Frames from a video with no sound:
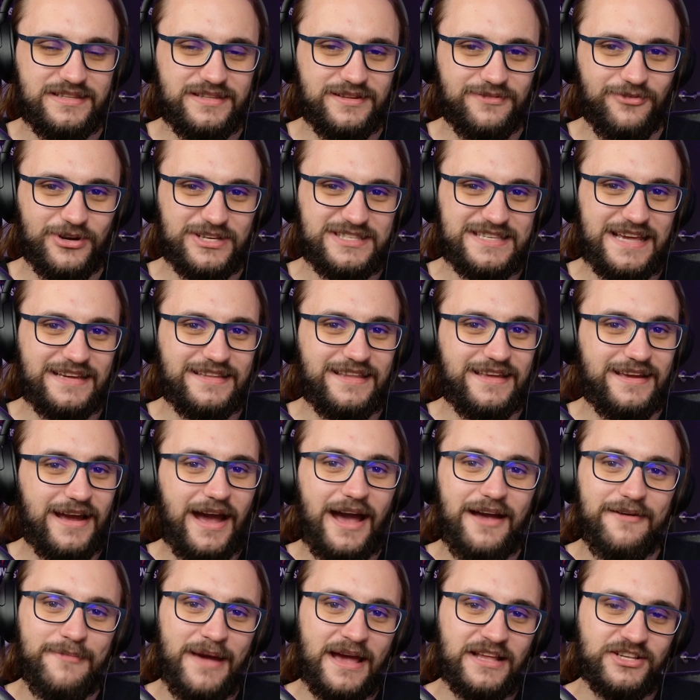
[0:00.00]
the voice acting,
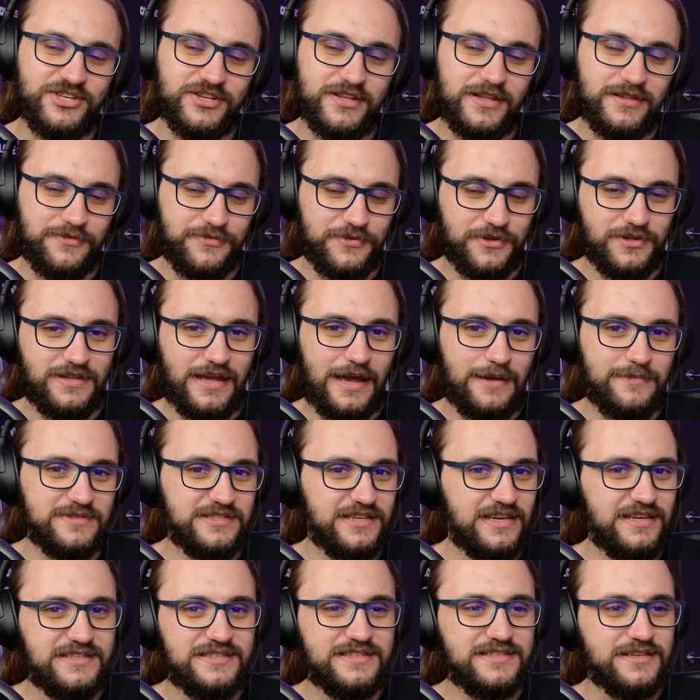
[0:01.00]
I've mentioned it a few times,
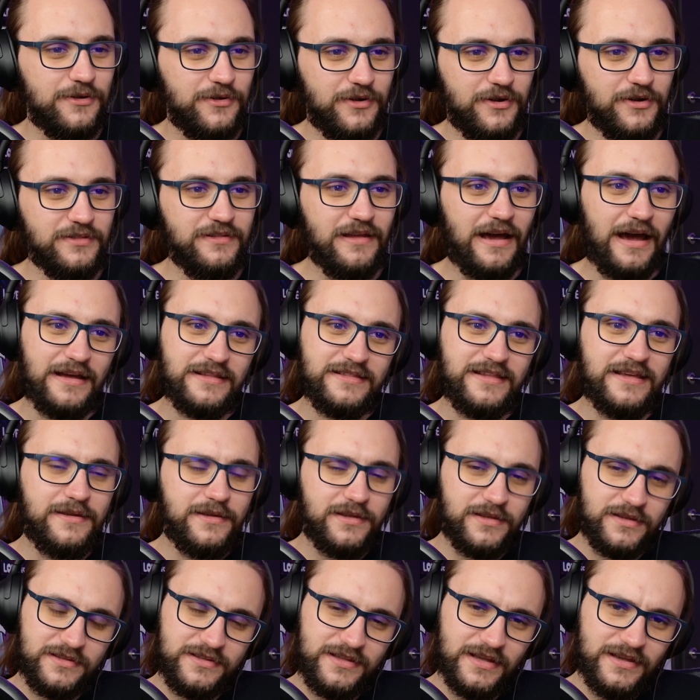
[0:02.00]
it's so good.
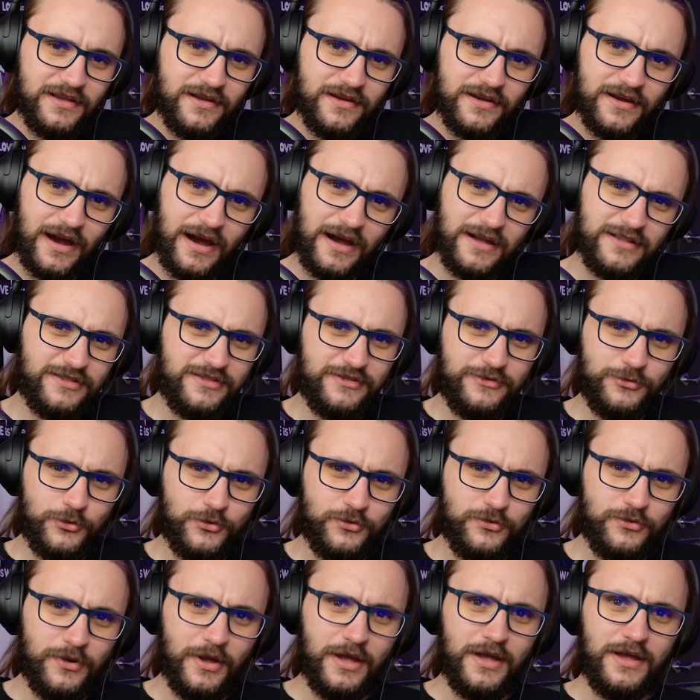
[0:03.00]
They
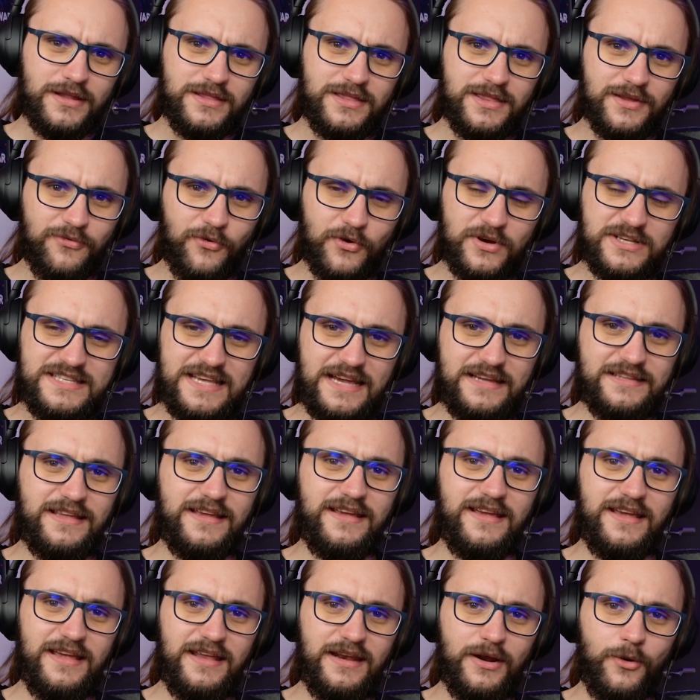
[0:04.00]
do the voice
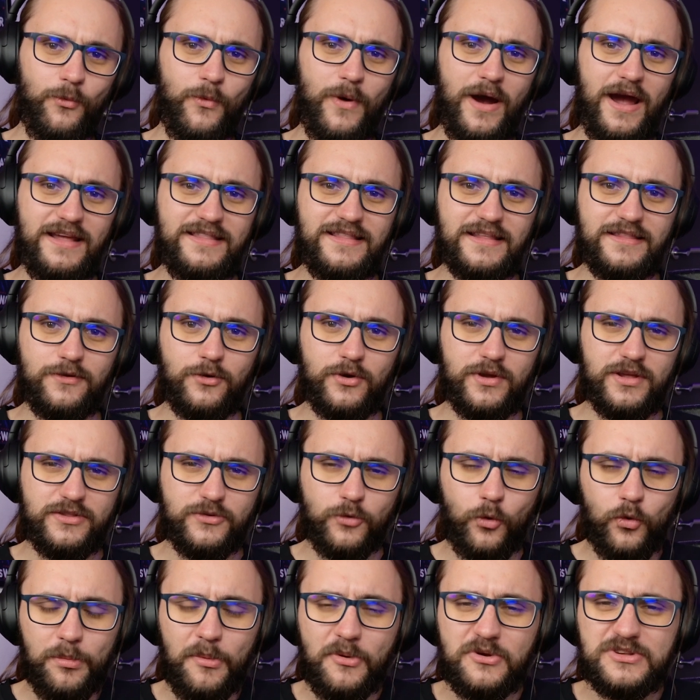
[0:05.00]
acting in a way that it
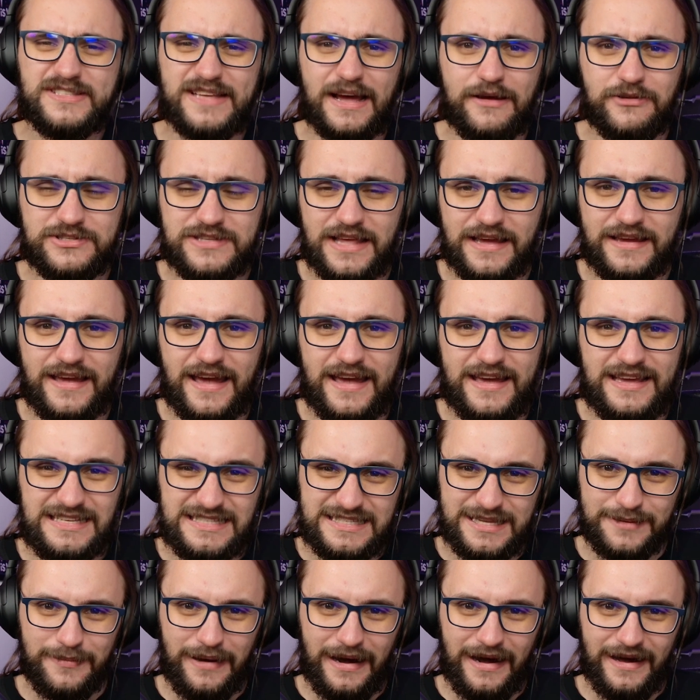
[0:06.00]
almost sounds like
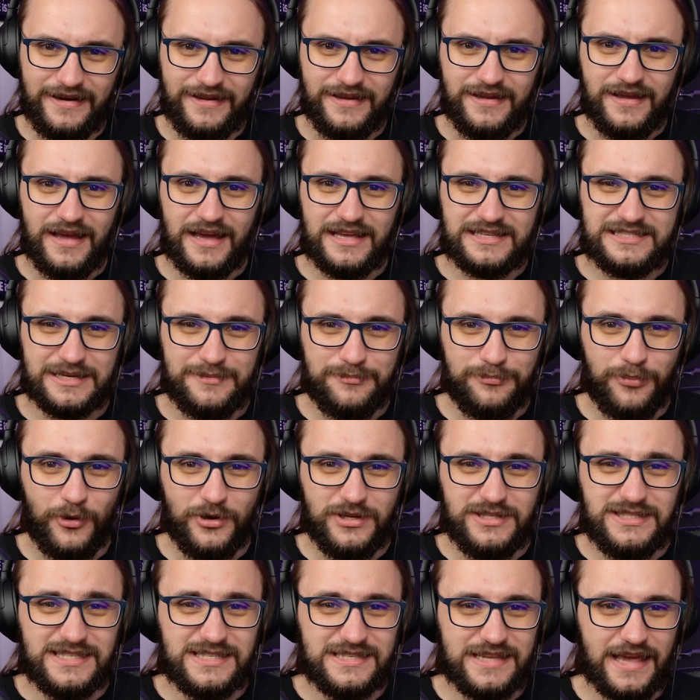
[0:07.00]
ASMR at some
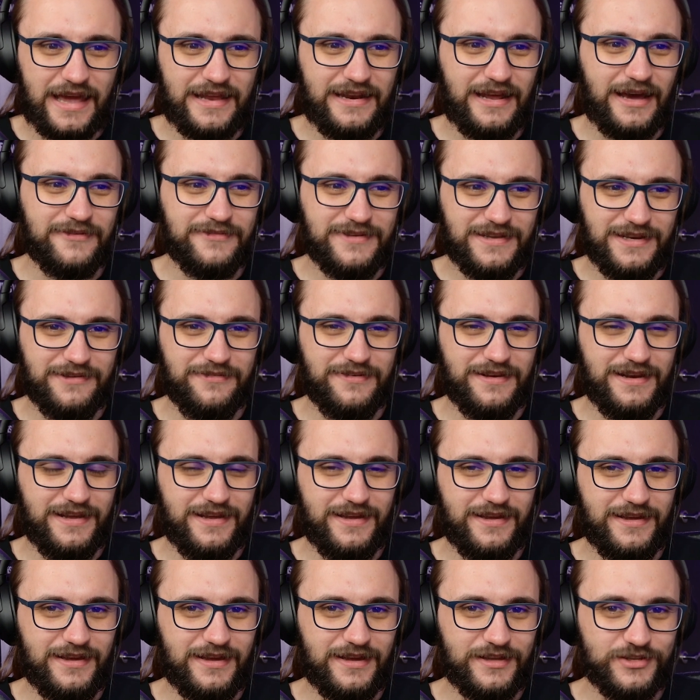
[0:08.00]
points, and I really,
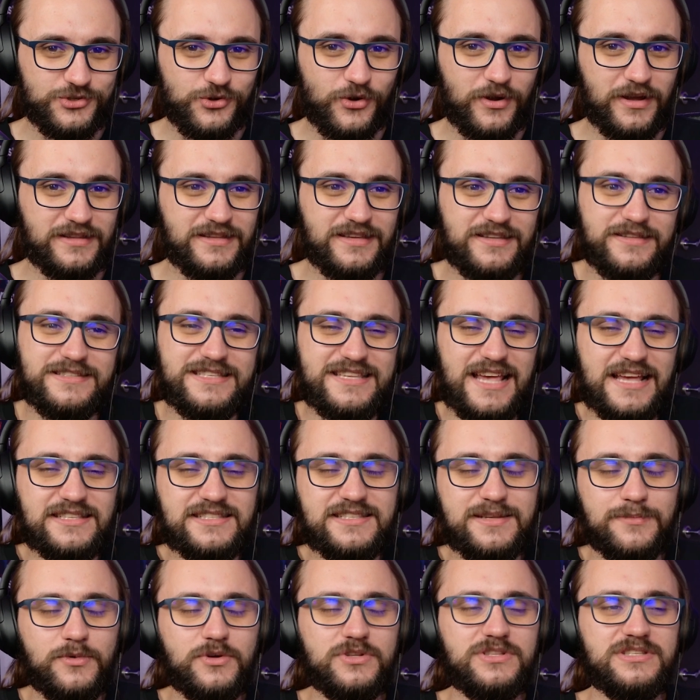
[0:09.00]
really enjoy it. It sets
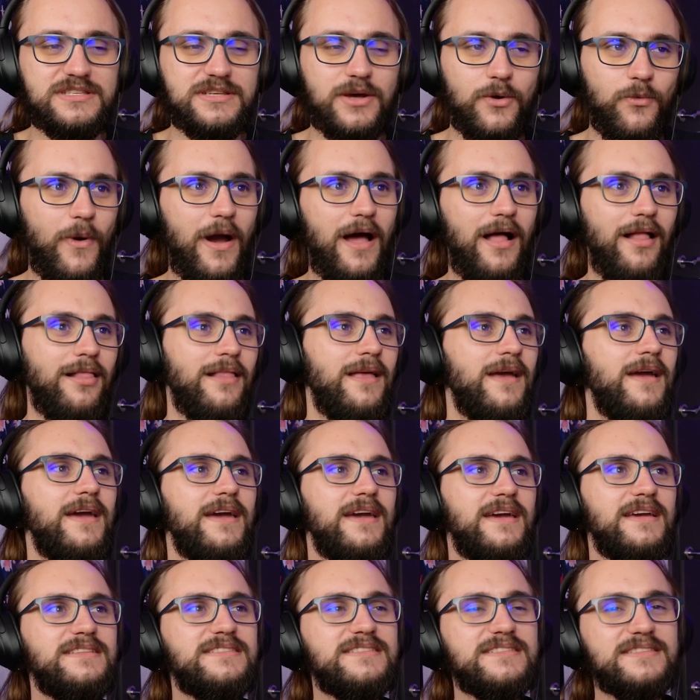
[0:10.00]
the mood so well.
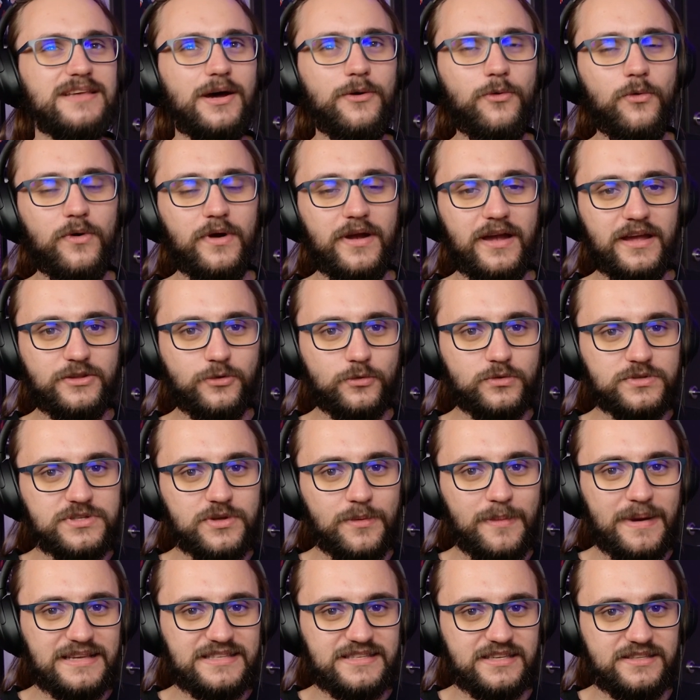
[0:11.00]
It also
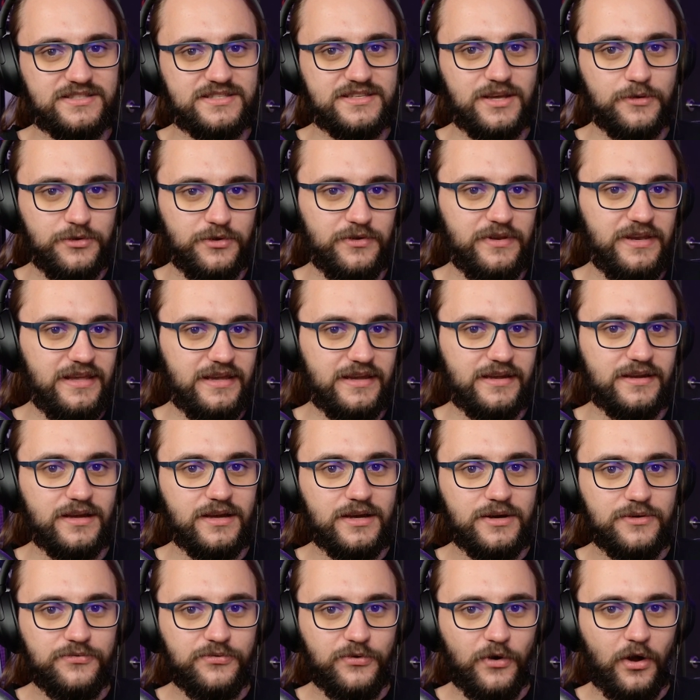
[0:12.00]
makes it so unique
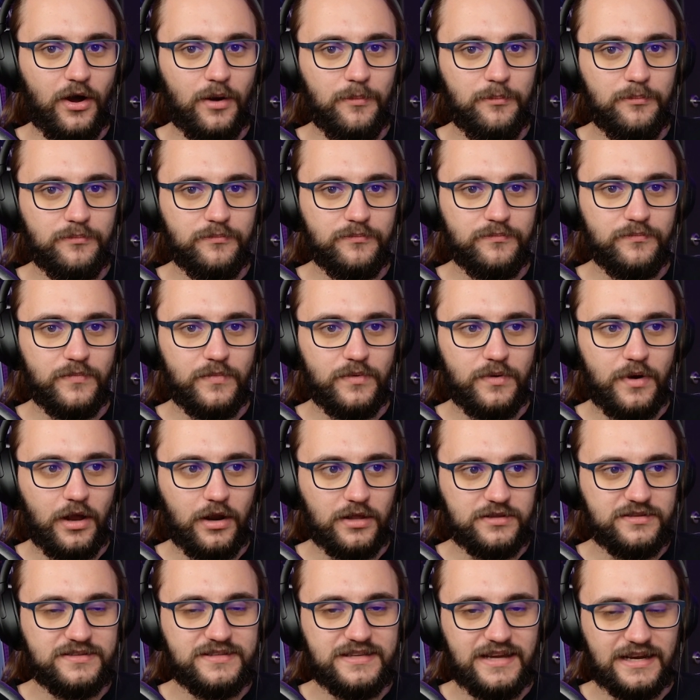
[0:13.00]
from a
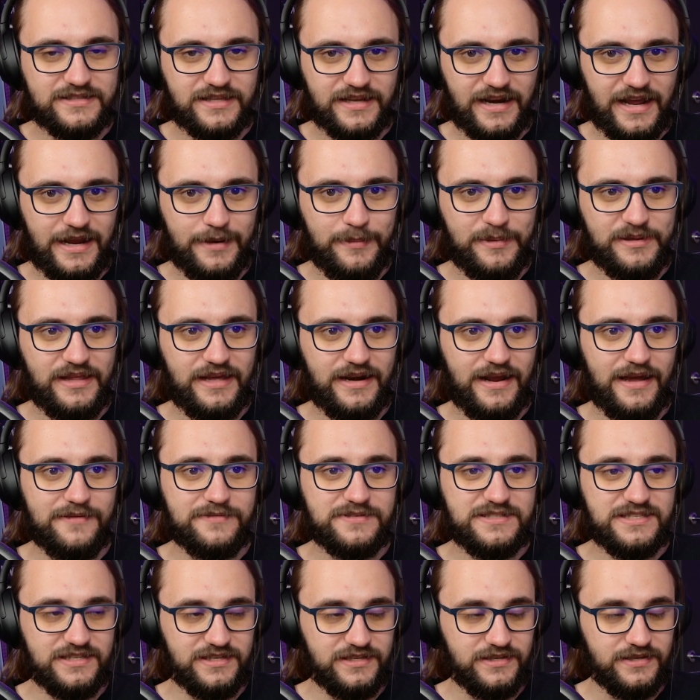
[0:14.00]
lot of the other anime that I've
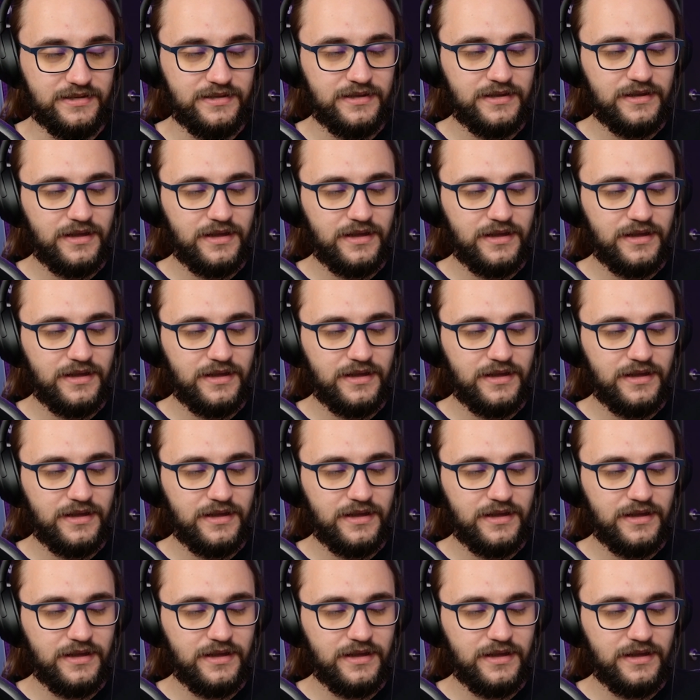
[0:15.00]
seen.